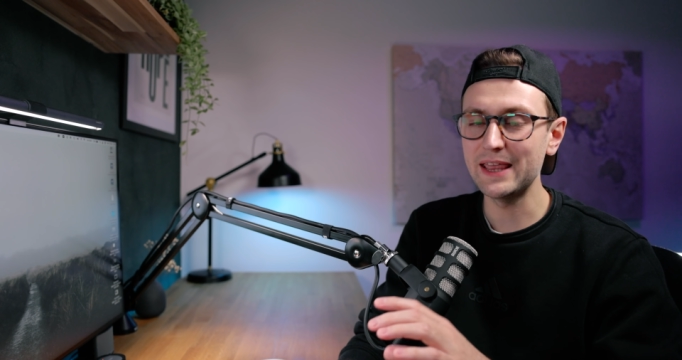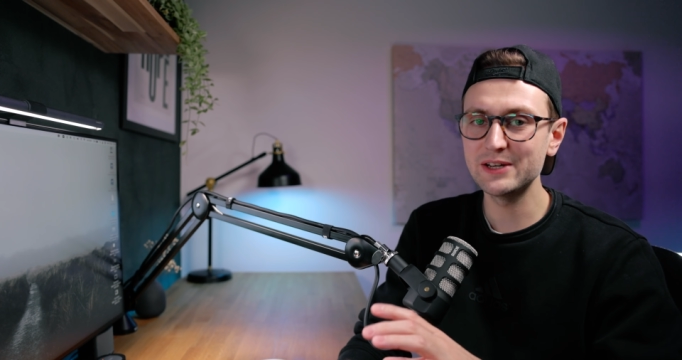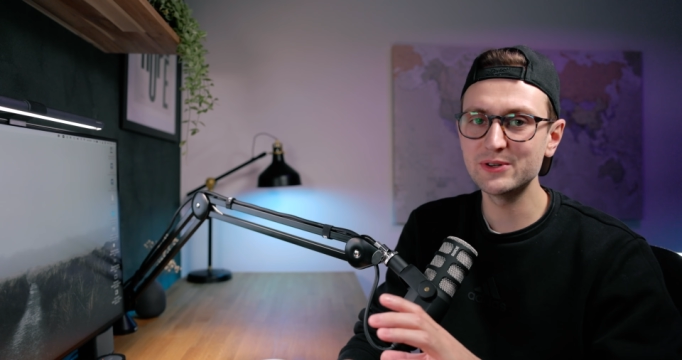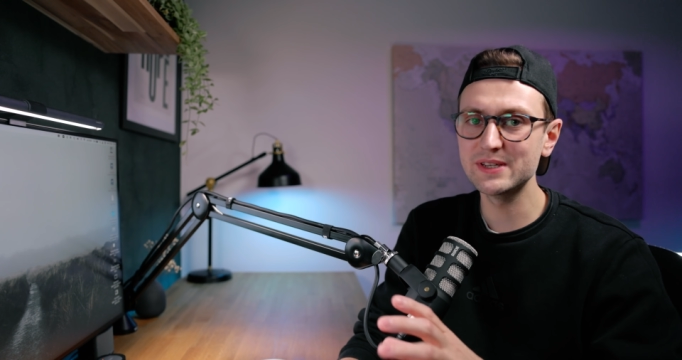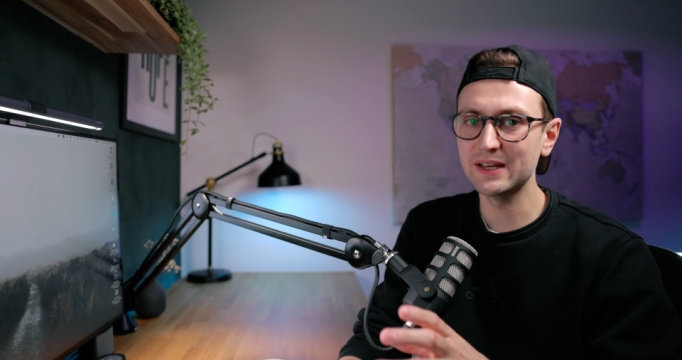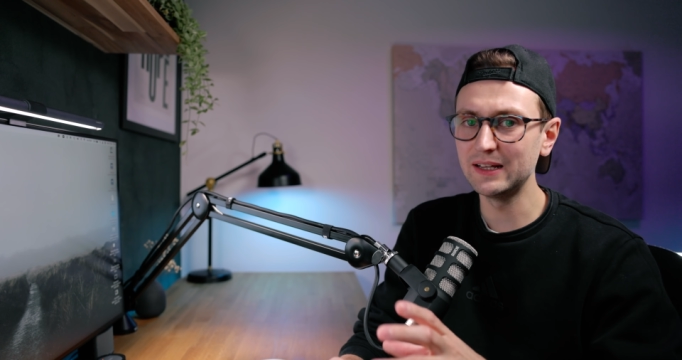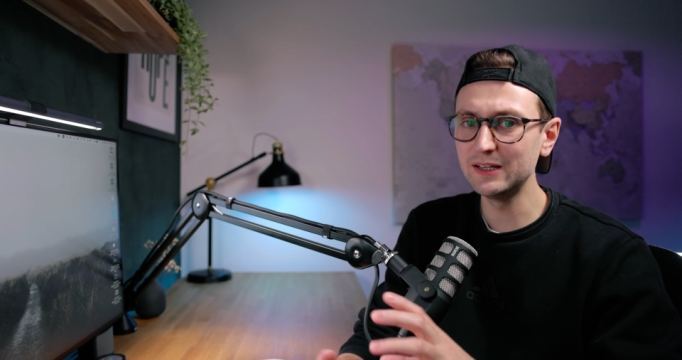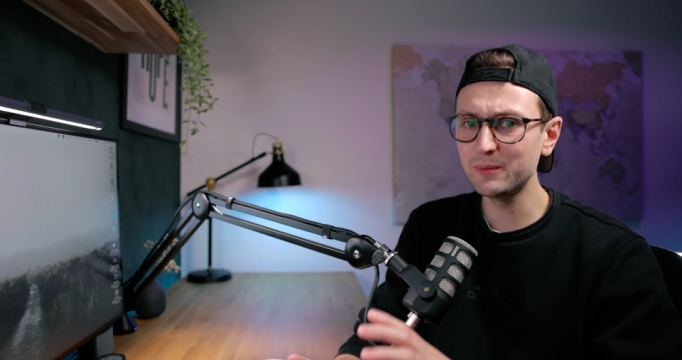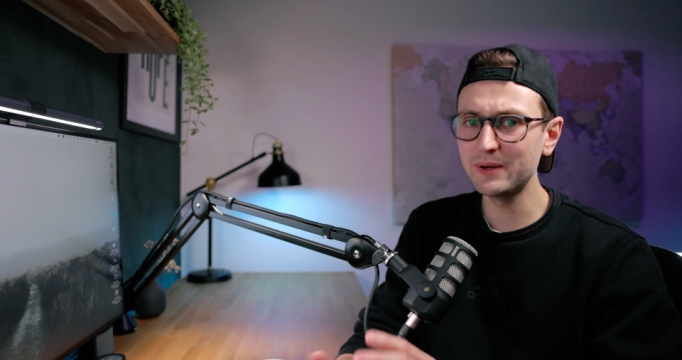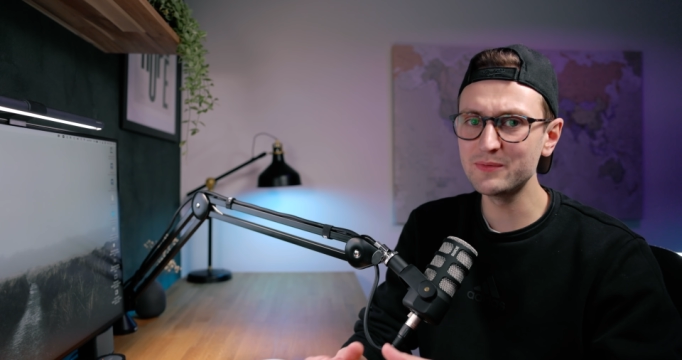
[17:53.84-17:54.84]
And there is a
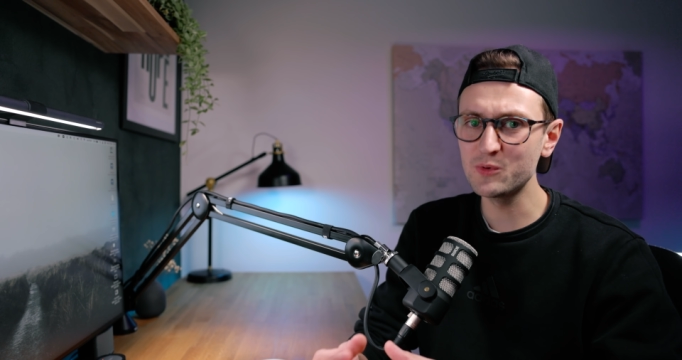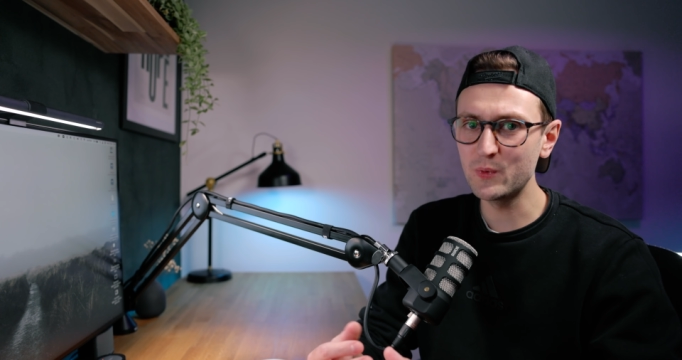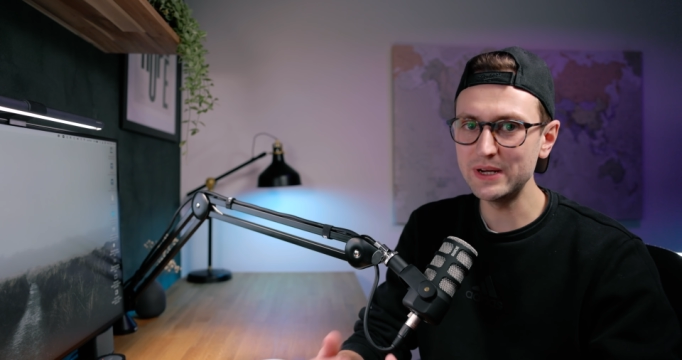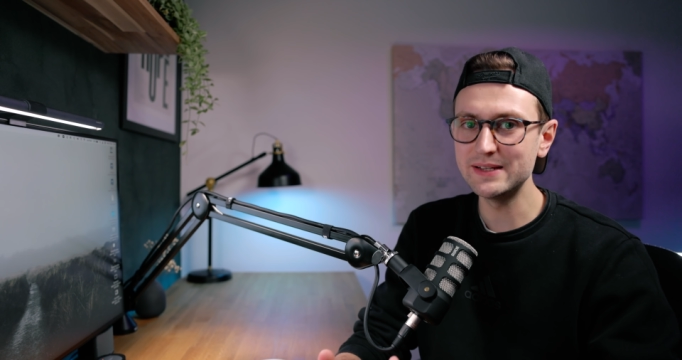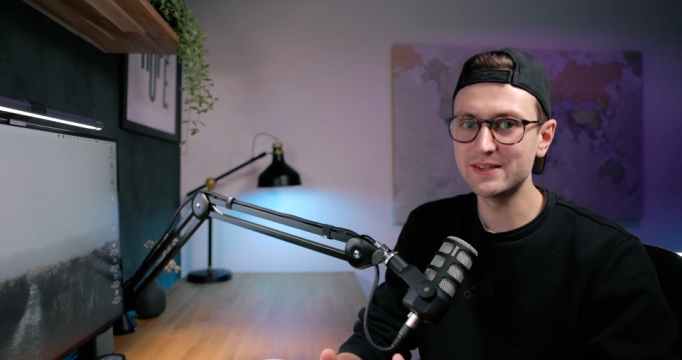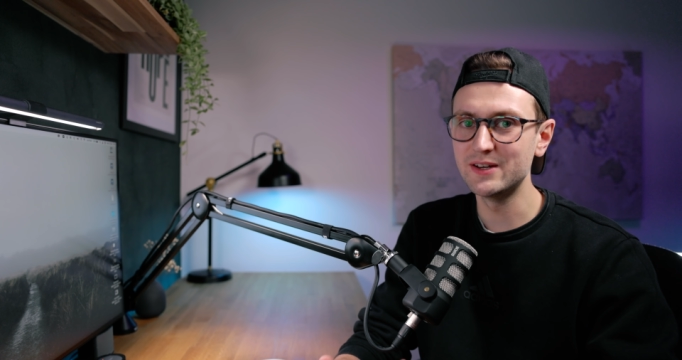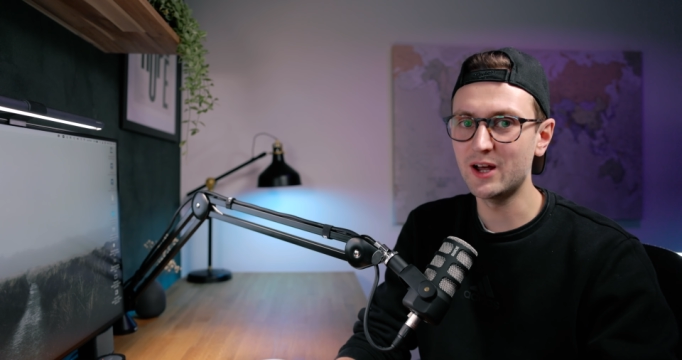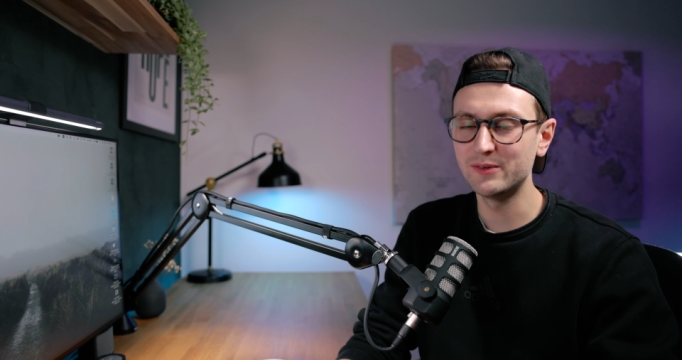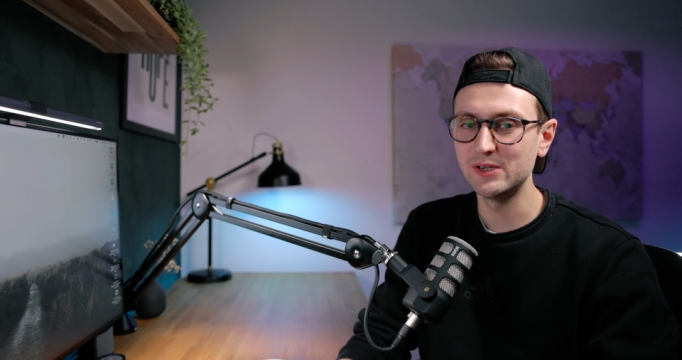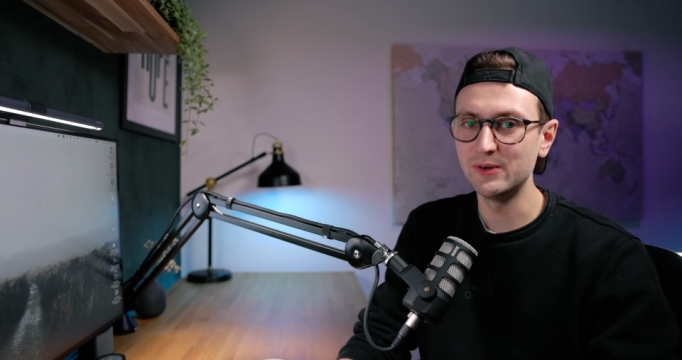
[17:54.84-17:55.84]
little bit of a weird
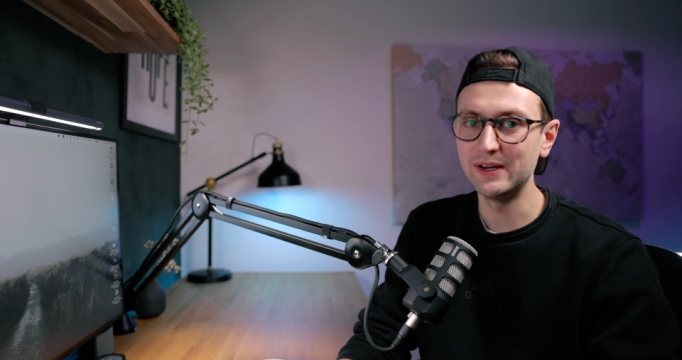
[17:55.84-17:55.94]
scenario